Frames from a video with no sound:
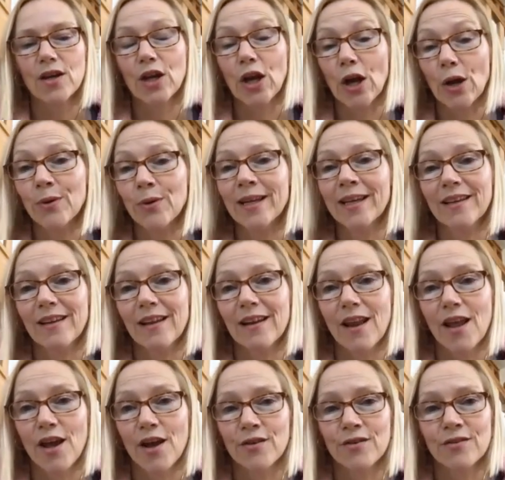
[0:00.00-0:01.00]
going it
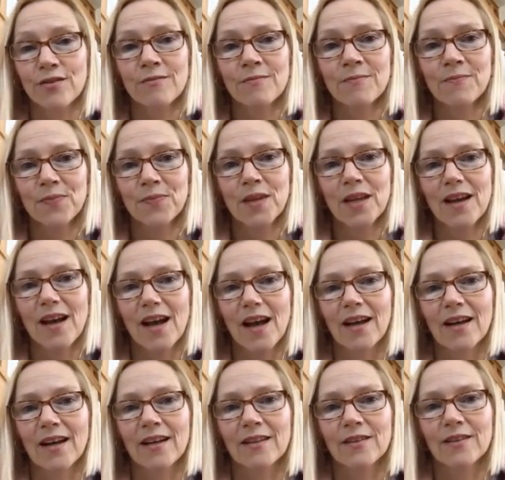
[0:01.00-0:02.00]
alone.
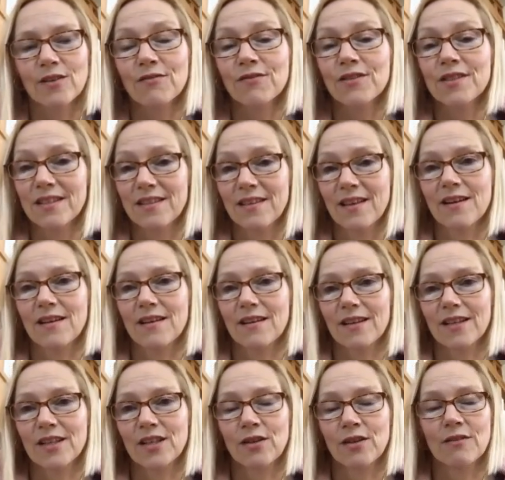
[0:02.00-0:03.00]
And obviously that,
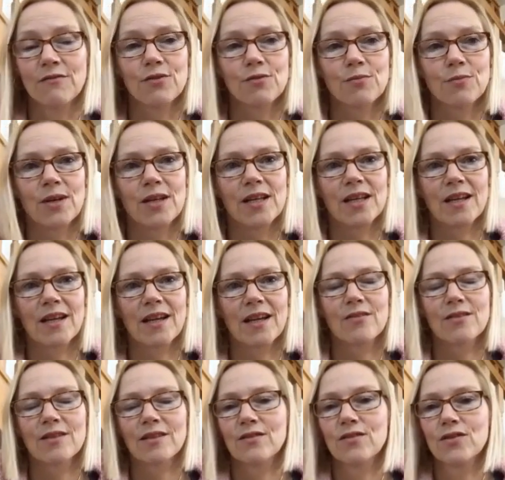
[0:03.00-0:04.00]
you know, if you're breaking
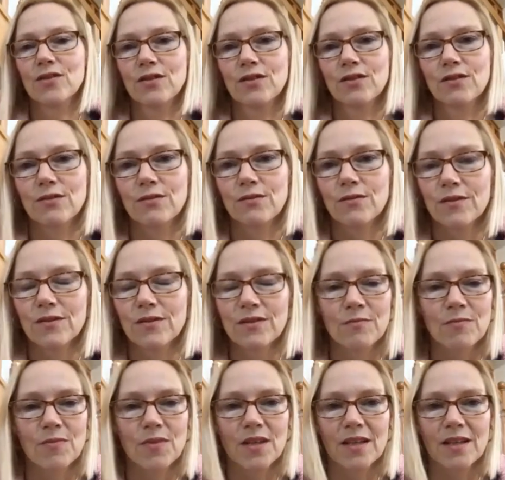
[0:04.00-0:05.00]
out into
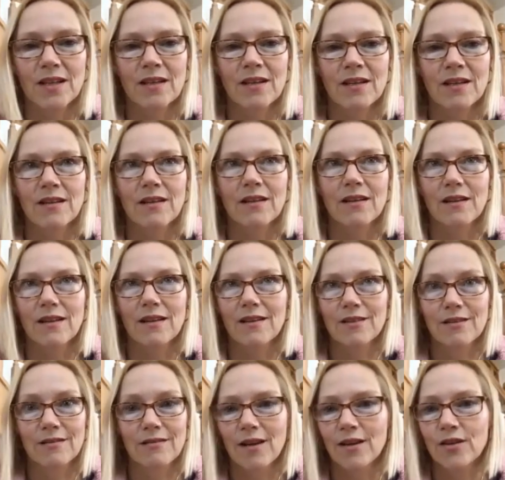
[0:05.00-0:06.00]
something,
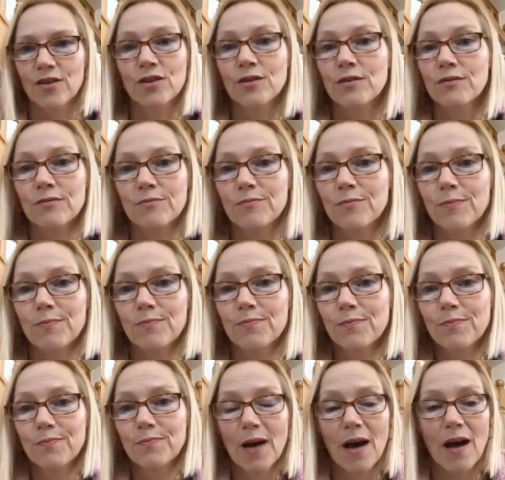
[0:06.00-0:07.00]
a new
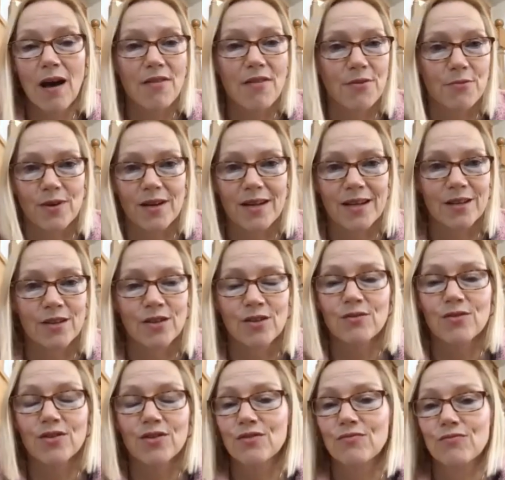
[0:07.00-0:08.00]
pathway, a
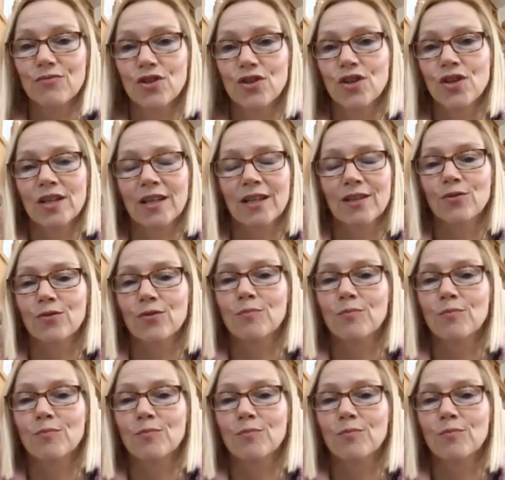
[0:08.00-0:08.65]
new journey in